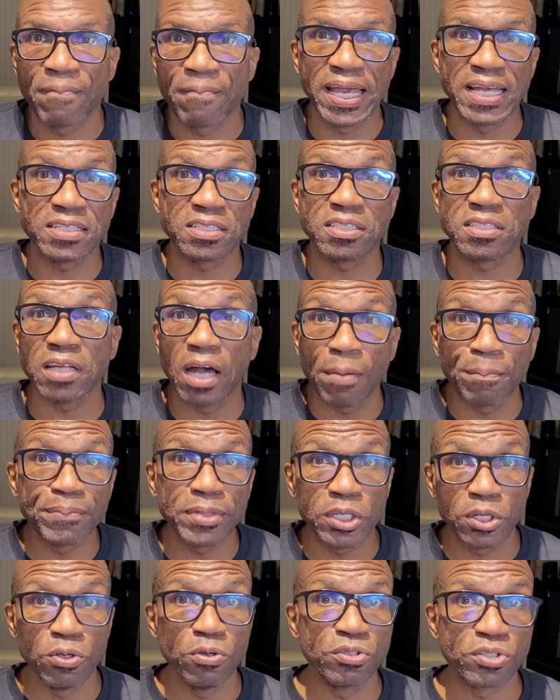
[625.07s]
that
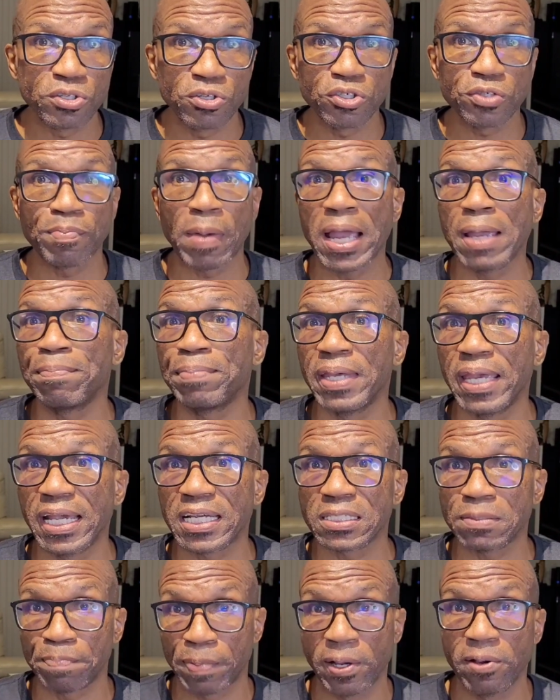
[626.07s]
some users might be
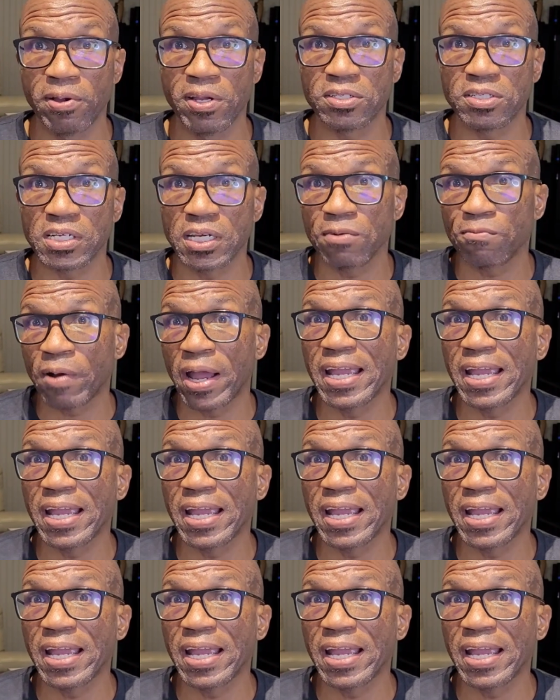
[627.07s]
experiencing